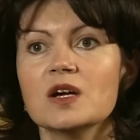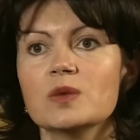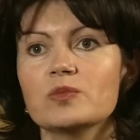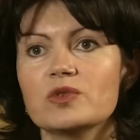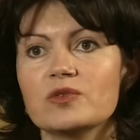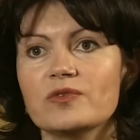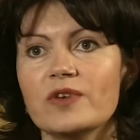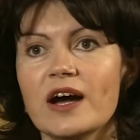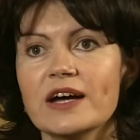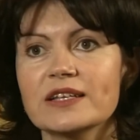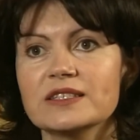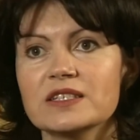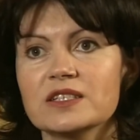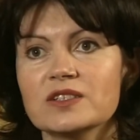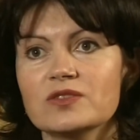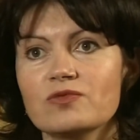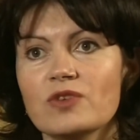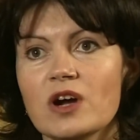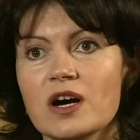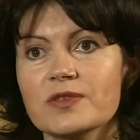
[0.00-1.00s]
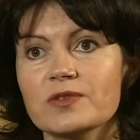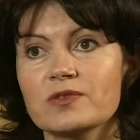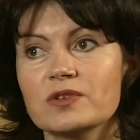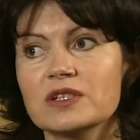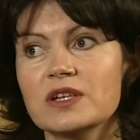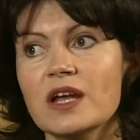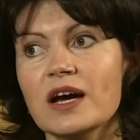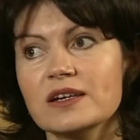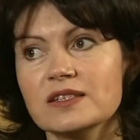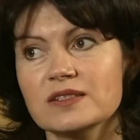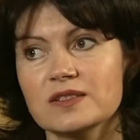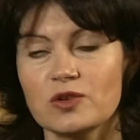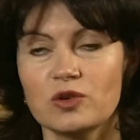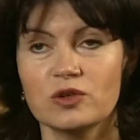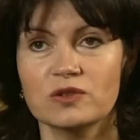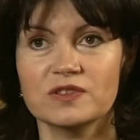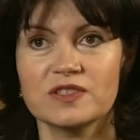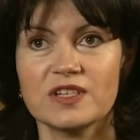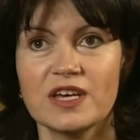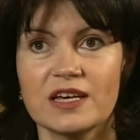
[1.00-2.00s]
provided rather a nice
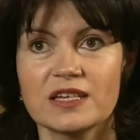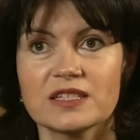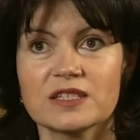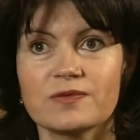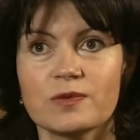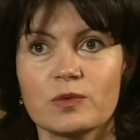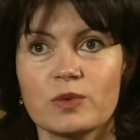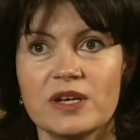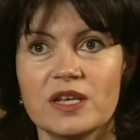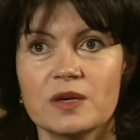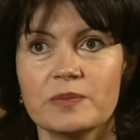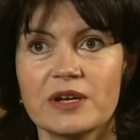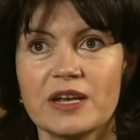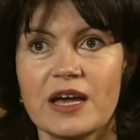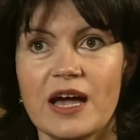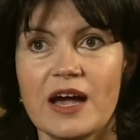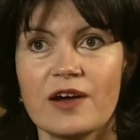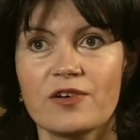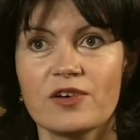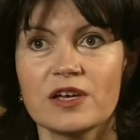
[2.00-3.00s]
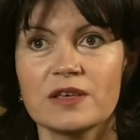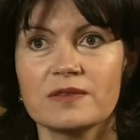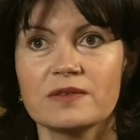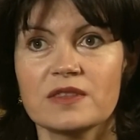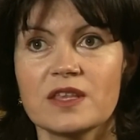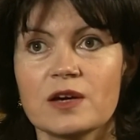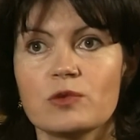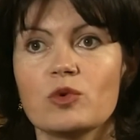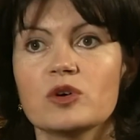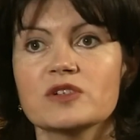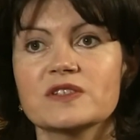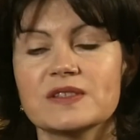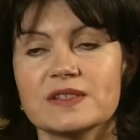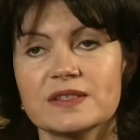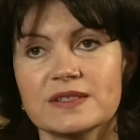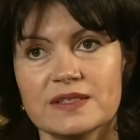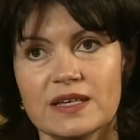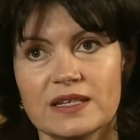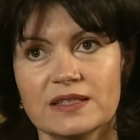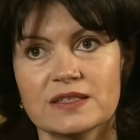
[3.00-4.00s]
context for William and Harry, that there was this
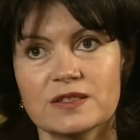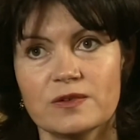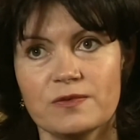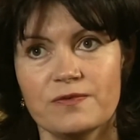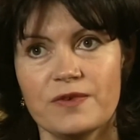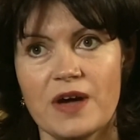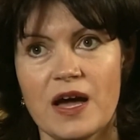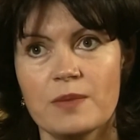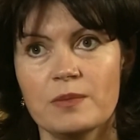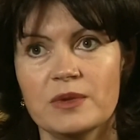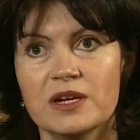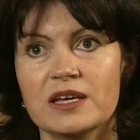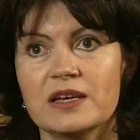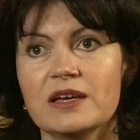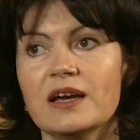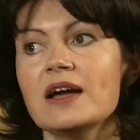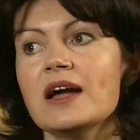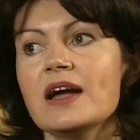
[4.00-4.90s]
sense of family